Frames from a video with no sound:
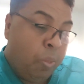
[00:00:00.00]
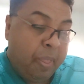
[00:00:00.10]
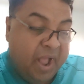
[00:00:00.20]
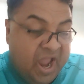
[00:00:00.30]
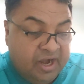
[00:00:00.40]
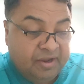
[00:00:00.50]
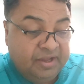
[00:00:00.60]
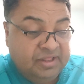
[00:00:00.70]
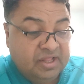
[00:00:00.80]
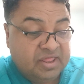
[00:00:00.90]
And
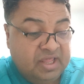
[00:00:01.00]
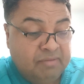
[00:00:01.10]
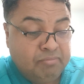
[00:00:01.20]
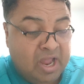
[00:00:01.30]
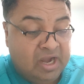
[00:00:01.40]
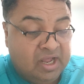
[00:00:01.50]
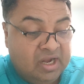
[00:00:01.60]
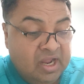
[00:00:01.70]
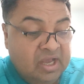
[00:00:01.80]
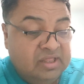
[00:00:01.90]
in the same
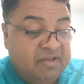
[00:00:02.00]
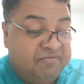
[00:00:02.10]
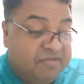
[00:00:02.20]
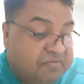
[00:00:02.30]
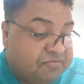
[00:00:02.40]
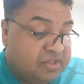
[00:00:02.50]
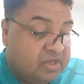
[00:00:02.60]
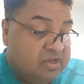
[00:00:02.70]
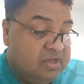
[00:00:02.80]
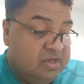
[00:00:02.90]
manner, the 5th
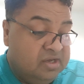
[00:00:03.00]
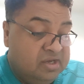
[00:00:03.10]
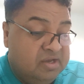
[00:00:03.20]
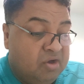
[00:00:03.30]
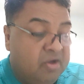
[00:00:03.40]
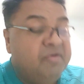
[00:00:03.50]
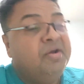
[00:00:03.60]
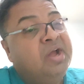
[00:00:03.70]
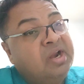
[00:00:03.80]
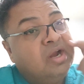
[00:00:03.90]

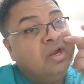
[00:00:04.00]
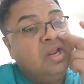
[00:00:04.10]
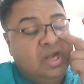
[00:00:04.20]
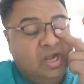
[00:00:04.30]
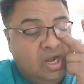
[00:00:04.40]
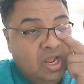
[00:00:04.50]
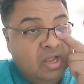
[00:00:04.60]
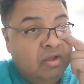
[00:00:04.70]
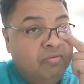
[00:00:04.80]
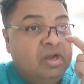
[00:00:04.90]
grade
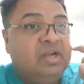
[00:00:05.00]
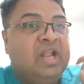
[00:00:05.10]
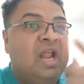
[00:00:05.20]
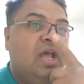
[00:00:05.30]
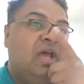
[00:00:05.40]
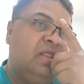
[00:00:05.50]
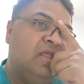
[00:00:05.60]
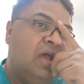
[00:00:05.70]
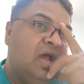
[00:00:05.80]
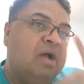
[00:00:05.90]
will tell us
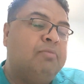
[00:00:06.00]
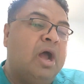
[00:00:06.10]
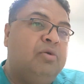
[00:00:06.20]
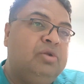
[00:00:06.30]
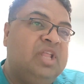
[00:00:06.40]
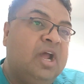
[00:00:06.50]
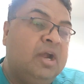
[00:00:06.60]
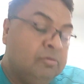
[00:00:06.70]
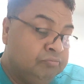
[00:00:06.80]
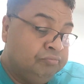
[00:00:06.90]
about
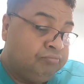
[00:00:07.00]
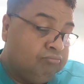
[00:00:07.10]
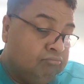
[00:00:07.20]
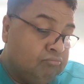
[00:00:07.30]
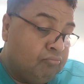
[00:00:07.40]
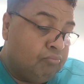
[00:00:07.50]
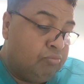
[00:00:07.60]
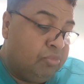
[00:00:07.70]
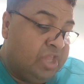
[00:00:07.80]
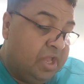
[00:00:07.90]

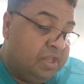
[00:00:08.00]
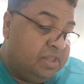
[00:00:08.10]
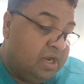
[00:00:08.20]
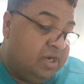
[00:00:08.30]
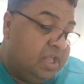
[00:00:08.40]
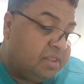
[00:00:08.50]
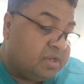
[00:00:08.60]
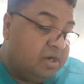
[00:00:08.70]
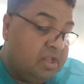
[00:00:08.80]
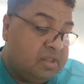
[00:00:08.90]
the disc
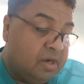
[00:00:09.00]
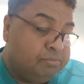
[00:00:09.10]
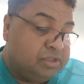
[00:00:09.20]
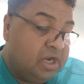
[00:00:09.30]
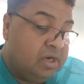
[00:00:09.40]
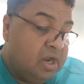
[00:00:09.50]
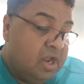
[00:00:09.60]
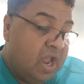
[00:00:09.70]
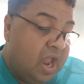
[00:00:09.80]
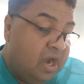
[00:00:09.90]
disruption
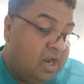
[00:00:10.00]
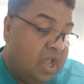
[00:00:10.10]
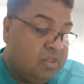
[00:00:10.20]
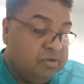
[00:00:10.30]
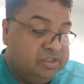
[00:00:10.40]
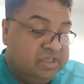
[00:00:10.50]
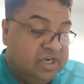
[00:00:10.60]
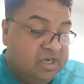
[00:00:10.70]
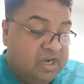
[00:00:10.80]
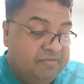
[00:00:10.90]
and
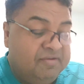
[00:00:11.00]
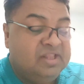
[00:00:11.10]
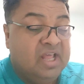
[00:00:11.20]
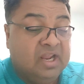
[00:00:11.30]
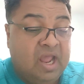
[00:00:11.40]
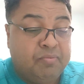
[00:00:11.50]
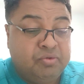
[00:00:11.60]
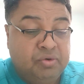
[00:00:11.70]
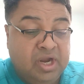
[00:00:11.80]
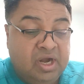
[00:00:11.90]
associated with the
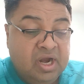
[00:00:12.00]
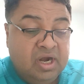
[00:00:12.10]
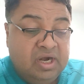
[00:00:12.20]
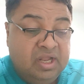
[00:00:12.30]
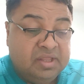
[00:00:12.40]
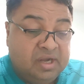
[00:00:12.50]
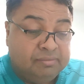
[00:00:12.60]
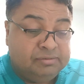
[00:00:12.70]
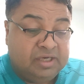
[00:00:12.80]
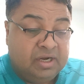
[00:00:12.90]
capsular
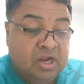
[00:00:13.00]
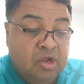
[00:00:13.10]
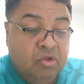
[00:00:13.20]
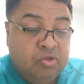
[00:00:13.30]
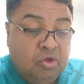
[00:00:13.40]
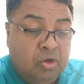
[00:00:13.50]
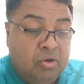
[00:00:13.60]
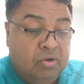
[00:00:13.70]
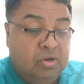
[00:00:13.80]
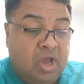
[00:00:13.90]
disruption. So
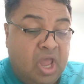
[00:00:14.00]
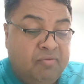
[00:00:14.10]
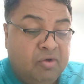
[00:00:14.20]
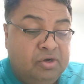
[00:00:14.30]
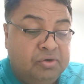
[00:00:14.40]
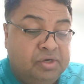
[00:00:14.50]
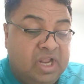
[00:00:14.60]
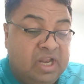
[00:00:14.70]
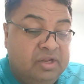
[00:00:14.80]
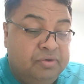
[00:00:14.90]
I want to
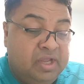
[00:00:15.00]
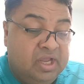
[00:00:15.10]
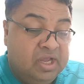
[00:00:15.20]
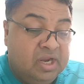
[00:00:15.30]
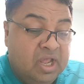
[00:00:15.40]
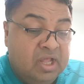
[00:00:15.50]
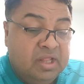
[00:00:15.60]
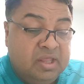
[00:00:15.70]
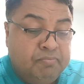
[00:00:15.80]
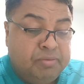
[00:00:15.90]
tell you here
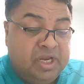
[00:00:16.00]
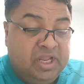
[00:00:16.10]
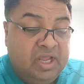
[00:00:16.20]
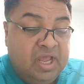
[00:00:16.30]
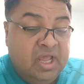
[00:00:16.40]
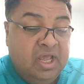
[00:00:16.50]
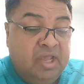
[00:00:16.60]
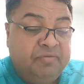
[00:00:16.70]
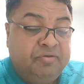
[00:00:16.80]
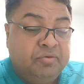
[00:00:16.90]
simply,
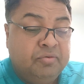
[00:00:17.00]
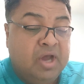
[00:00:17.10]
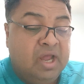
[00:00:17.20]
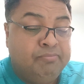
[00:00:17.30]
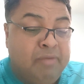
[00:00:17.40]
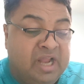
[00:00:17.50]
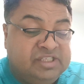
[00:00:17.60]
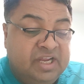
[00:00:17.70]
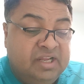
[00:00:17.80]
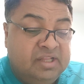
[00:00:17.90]
if you are
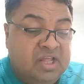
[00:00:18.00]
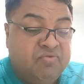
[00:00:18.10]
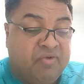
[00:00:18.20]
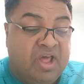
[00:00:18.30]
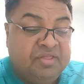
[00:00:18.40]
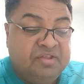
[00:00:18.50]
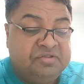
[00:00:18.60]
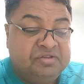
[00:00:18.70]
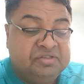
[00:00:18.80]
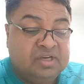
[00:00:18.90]
matching this Francis
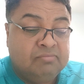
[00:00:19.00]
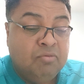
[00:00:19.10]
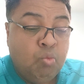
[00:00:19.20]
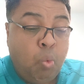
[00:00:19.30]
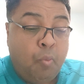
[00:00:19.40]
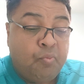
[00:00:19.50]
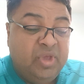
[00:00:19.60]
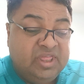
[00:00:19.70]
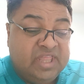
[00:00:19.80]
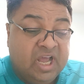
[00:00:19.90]
system
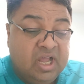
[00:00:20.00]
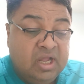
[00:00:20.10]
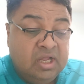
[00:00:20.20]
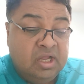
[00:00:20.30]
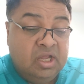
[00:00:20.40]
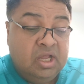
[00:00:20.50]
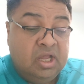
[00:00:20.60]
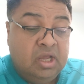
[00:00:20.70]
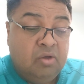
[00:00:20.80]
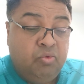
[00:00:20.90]
with the
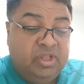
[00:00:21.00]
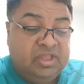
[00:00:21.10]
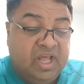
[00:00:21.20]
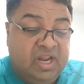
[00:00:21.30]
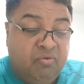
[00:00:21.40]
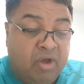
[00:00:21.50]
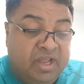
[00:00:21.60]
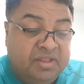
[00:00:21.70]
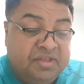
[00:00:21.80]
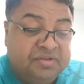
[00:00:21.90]

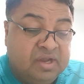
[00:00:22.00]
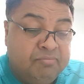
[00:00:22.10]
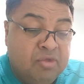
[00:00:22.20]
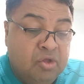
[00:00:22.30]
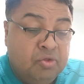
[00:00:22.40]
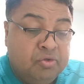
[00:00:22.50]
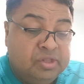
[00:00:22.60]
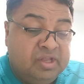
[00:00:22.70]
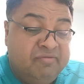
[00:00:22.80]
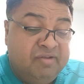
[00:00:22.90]
Levine system, so
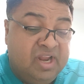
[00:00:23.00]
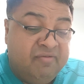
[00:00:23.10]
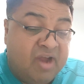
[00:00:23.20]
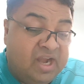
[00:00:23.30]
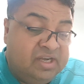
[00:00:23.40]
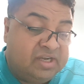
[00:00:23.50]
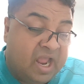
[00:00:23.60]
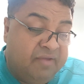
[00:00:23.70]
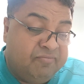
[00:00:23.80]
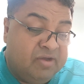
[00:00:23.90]
the Levine
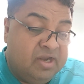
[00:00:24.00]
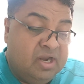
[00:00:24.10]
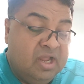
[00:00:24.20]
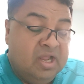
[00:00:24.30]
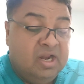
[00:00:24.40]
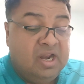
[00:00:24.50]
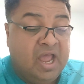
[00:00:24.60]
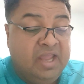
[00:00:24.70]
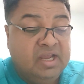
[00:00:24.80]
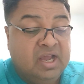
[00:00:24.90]
type 1
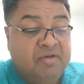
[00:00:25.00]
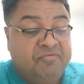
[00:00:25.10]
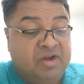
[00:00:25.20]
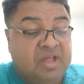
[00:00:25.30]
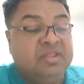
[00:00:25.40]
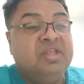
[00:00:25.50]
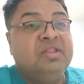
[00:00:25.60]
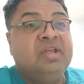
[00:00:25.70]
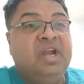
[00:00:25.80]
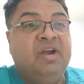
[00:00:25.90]
like a Francis
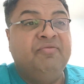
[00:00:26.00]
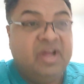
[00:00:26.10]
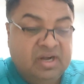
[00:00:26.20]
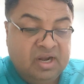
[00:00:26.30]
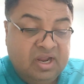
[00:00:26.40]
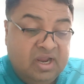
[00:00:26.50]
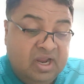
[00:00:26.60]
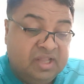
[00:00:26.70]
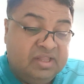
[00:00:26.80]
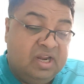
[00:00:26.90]
grade 1
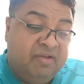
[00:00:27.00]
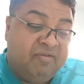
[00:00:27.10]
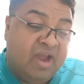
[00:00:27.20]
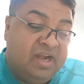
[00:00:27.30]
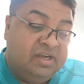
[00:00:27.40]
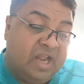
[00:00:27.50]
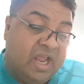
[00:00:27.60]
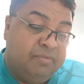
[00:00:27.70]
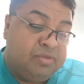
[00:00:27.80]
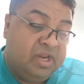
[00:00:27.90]
and the Levine
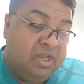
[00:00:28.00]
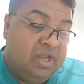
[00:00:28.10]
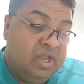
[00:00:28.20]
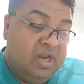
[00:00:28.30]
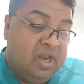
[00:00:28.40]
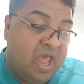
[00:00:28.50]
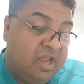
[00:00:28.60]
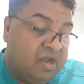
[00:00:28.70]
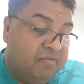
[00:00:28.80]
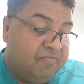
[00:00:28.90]
type 3
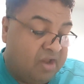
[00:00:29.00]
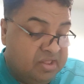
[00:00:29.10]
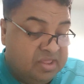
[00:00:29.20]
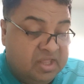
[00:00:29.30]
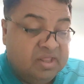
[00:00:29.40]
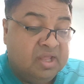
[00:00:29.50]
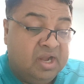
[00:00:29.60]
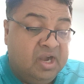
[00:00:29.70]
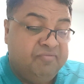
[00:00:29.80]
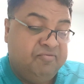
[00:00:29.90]
like a Francis
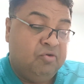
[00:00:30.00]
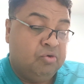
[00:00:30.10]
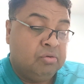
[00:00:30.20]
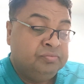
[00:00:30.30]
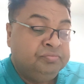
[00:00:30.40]
grade 4.